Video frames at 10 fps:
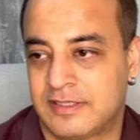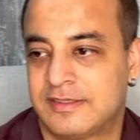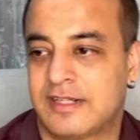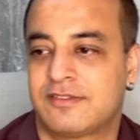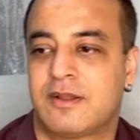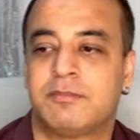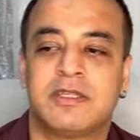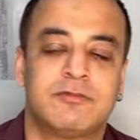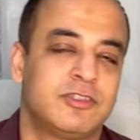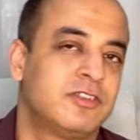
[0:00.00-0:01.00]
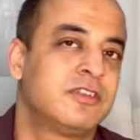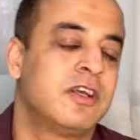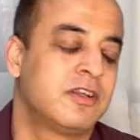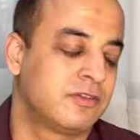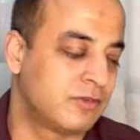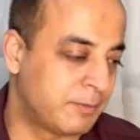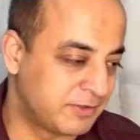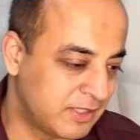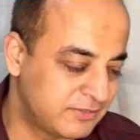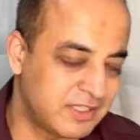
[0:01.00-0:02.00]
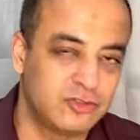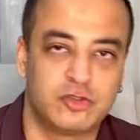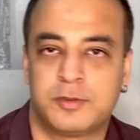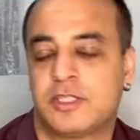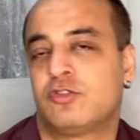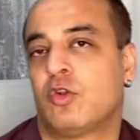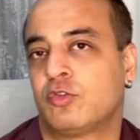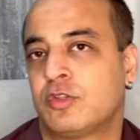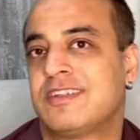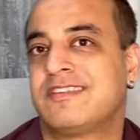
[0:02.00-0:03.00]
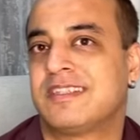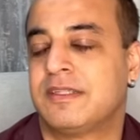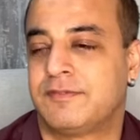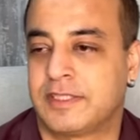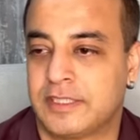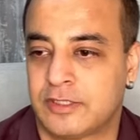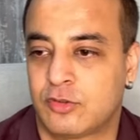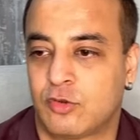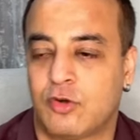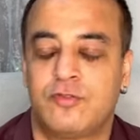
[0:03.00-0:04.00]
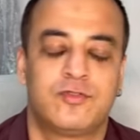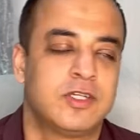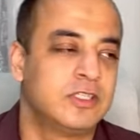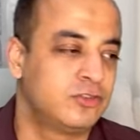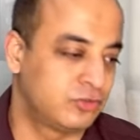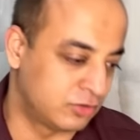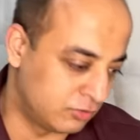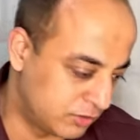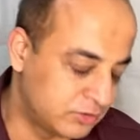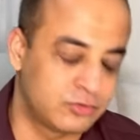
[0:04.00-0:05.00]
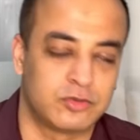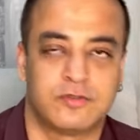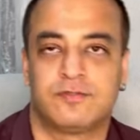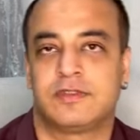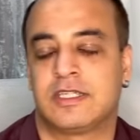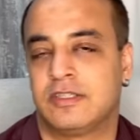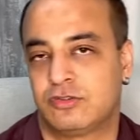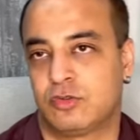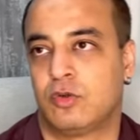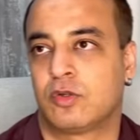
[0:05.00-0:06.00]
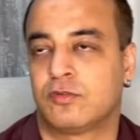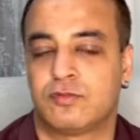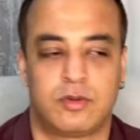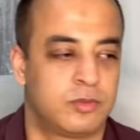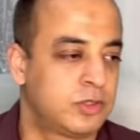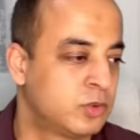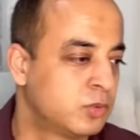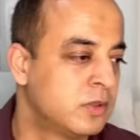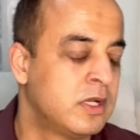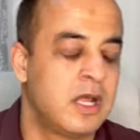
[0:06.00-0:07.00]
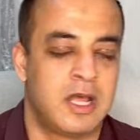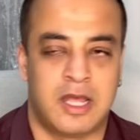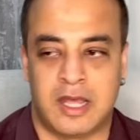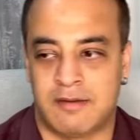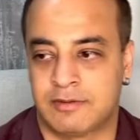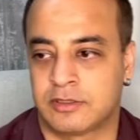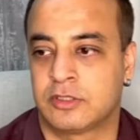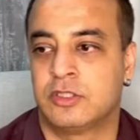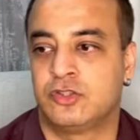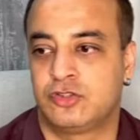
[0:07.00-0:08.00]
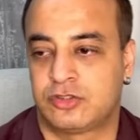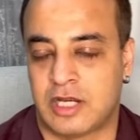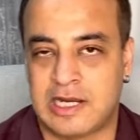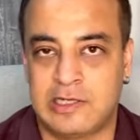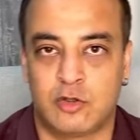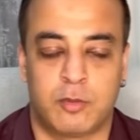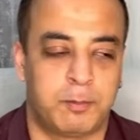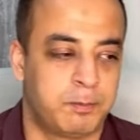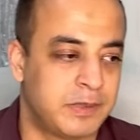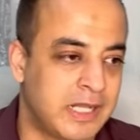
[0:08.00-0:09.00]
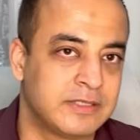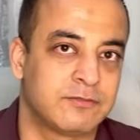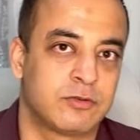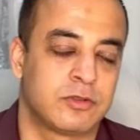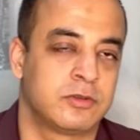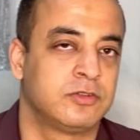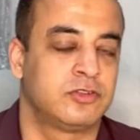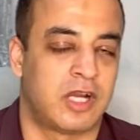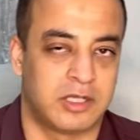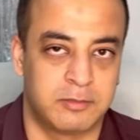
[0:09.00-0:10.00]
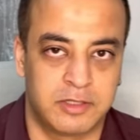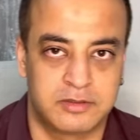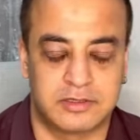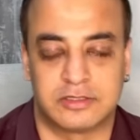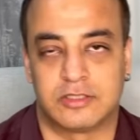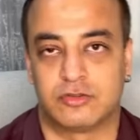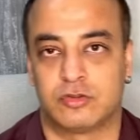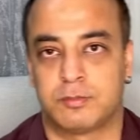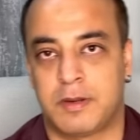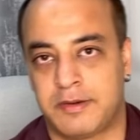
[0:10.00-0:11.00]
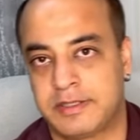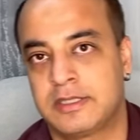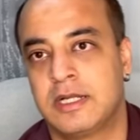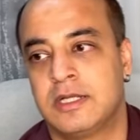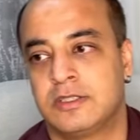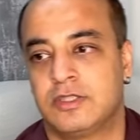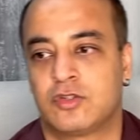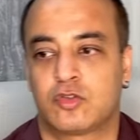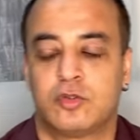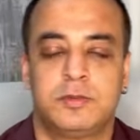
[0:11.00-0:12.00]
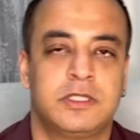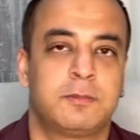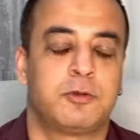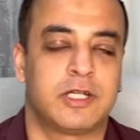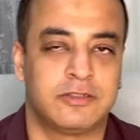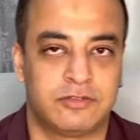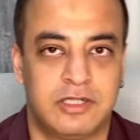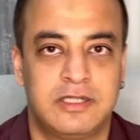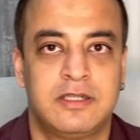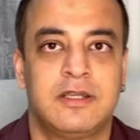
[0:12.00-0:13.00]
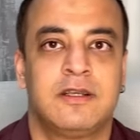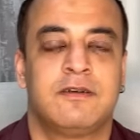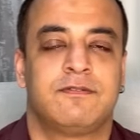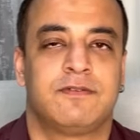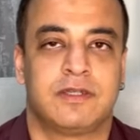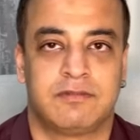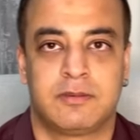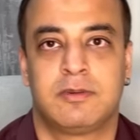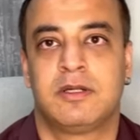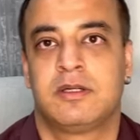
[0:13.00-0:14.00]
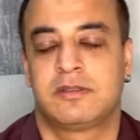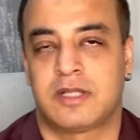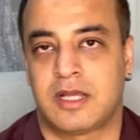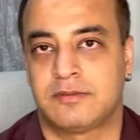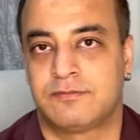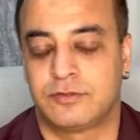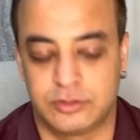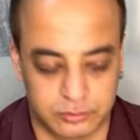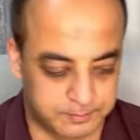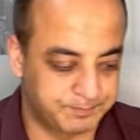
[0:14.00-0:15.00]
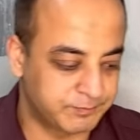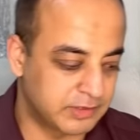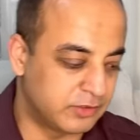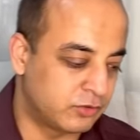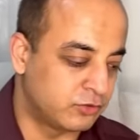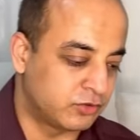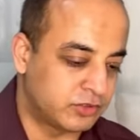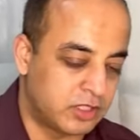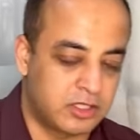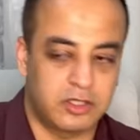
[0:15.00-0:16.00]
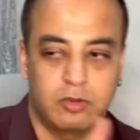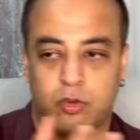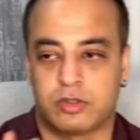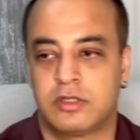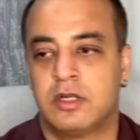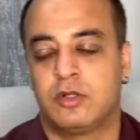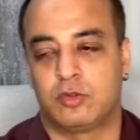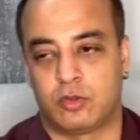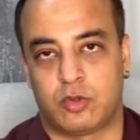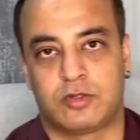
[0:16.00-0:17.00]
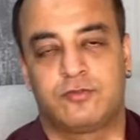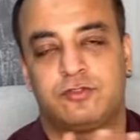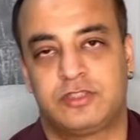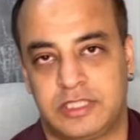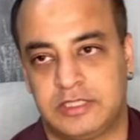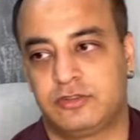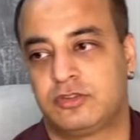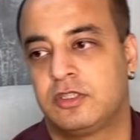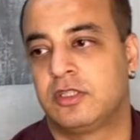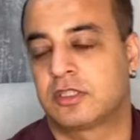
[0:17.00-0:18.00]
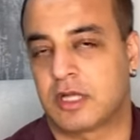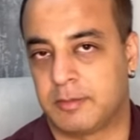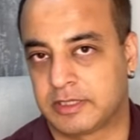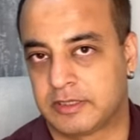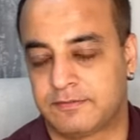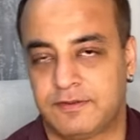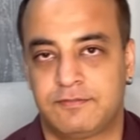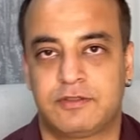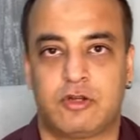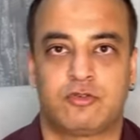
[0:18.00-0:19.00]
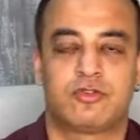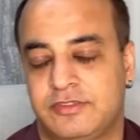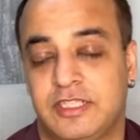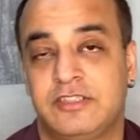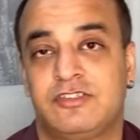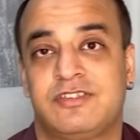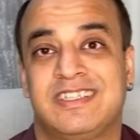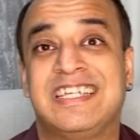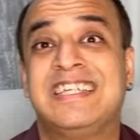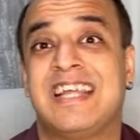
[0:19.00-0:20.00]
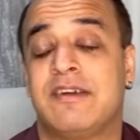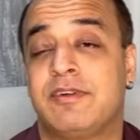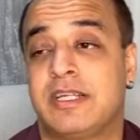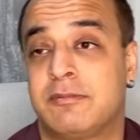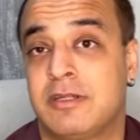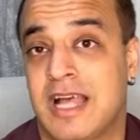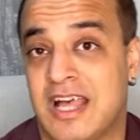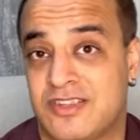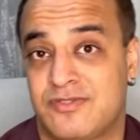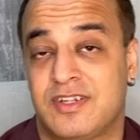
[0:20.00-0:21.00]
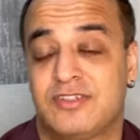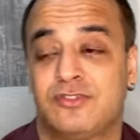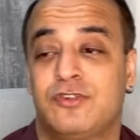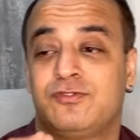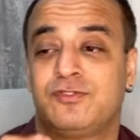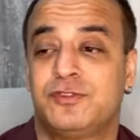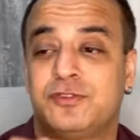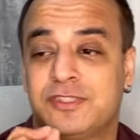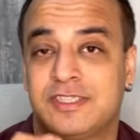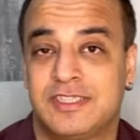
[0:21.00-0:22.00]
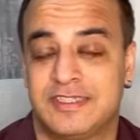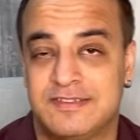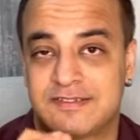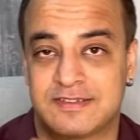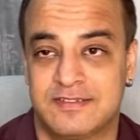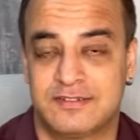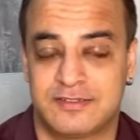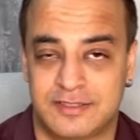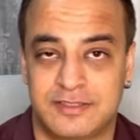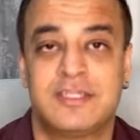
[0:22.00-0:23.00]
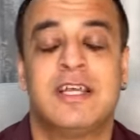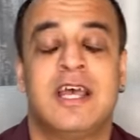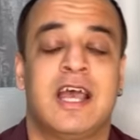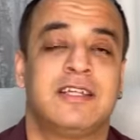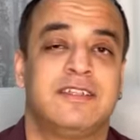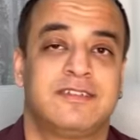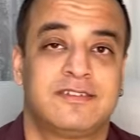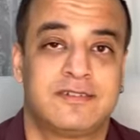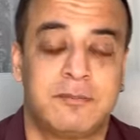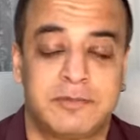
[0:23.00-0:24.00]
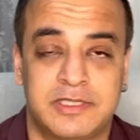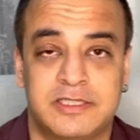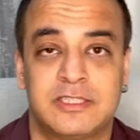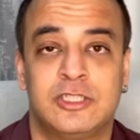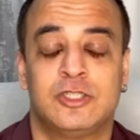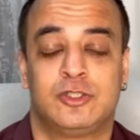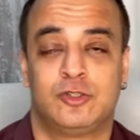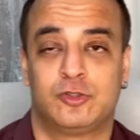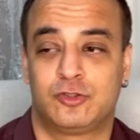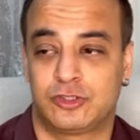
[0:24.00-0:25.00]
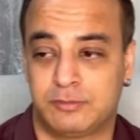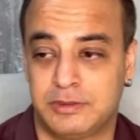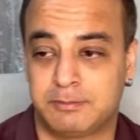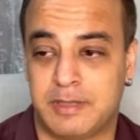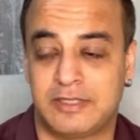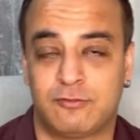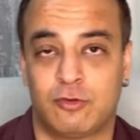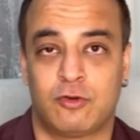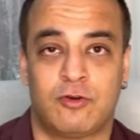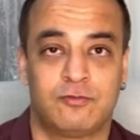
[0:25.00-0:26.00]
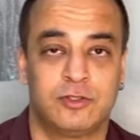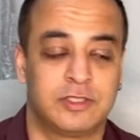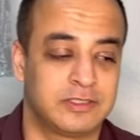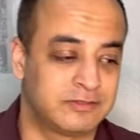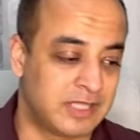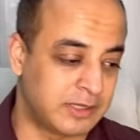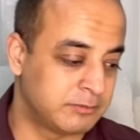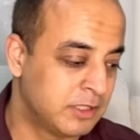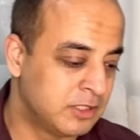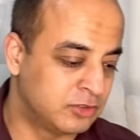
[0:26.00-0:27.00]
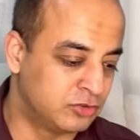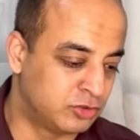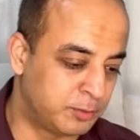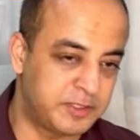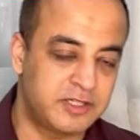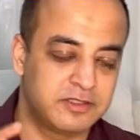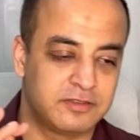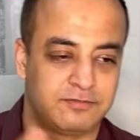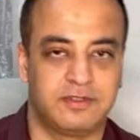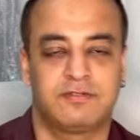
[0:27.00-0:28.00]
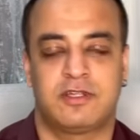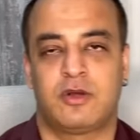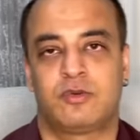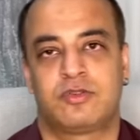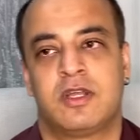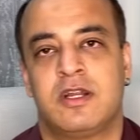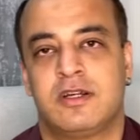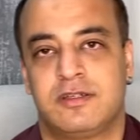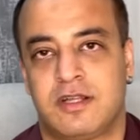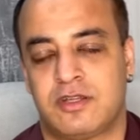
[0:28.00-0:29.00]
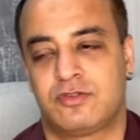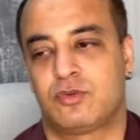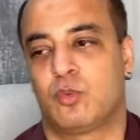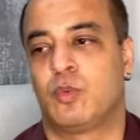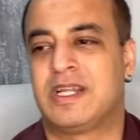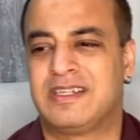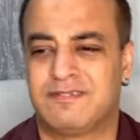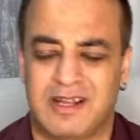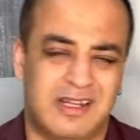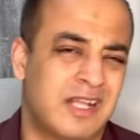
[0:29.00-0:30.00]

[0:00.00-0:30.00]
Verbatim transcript: That is something which it represents and Jupiter is also the significator of children. So if in case you're looking forward to having child or planning for a childbirth, in case you're married, this could be a potentially favorable time for you. This is your third lord, lord of change coming in the fifth house. Change is inevitable as far as your future is concerned, and this is something you should be mindful of during this time. Jupiter in the fifth house does very well.